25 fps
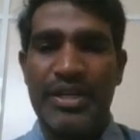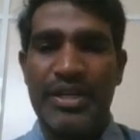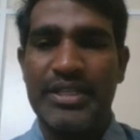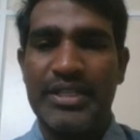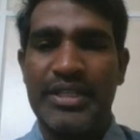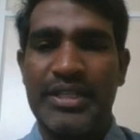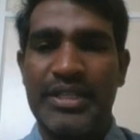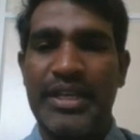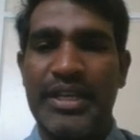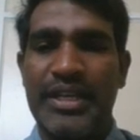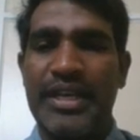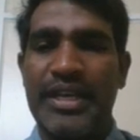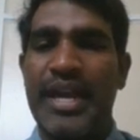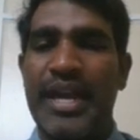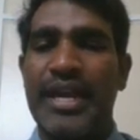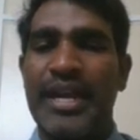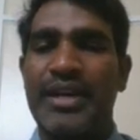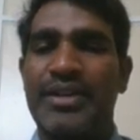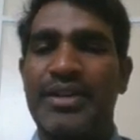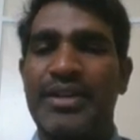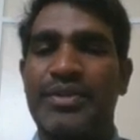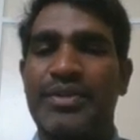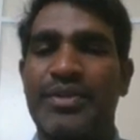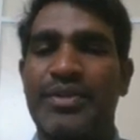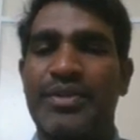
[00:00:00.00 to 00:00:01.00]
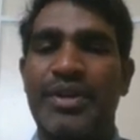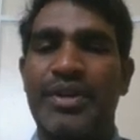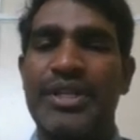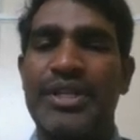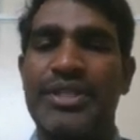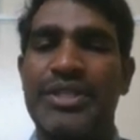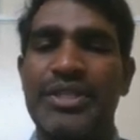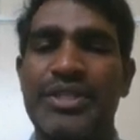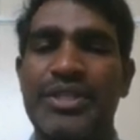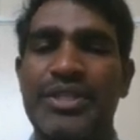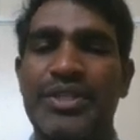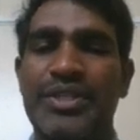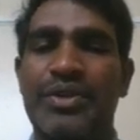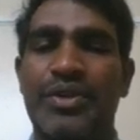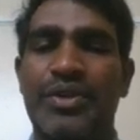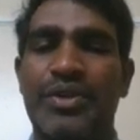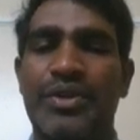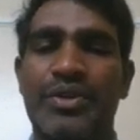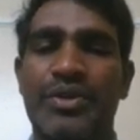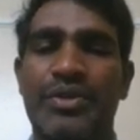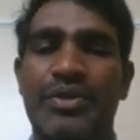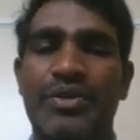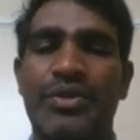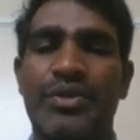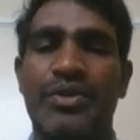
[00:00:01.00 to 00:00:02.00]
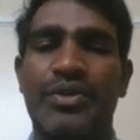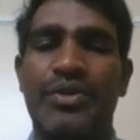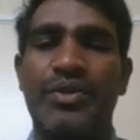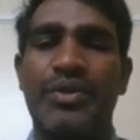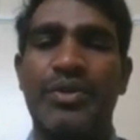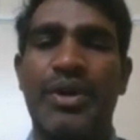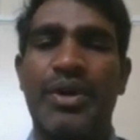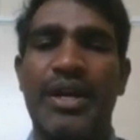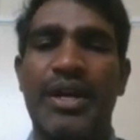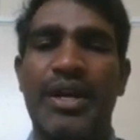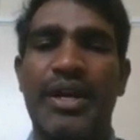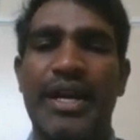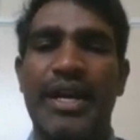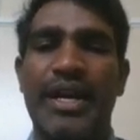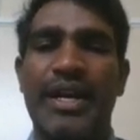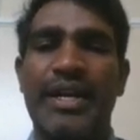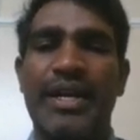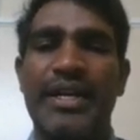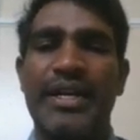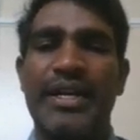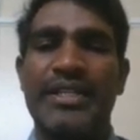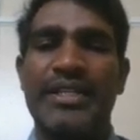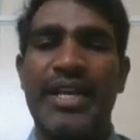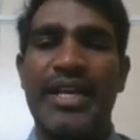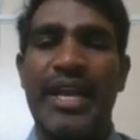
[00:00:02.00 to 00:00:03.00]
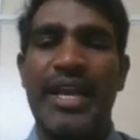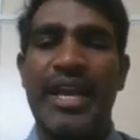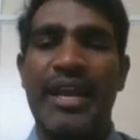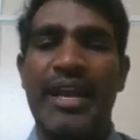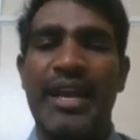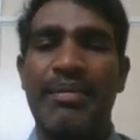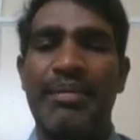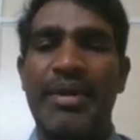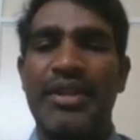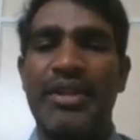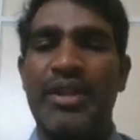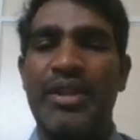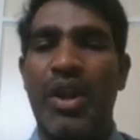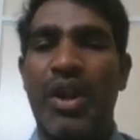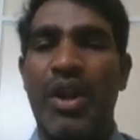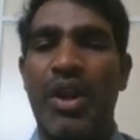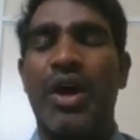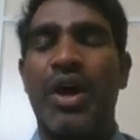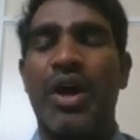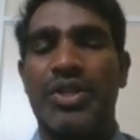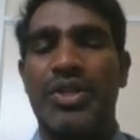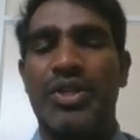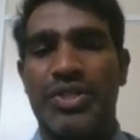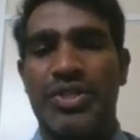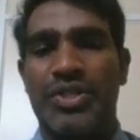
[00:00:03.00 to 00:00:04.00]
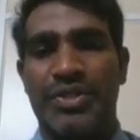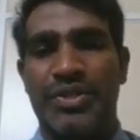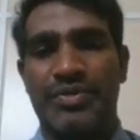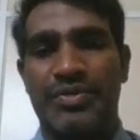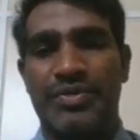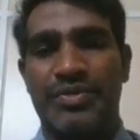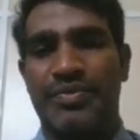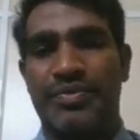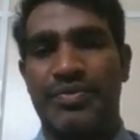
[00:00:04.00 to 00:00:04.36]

see a underscore list is equal to 200, it came at the last.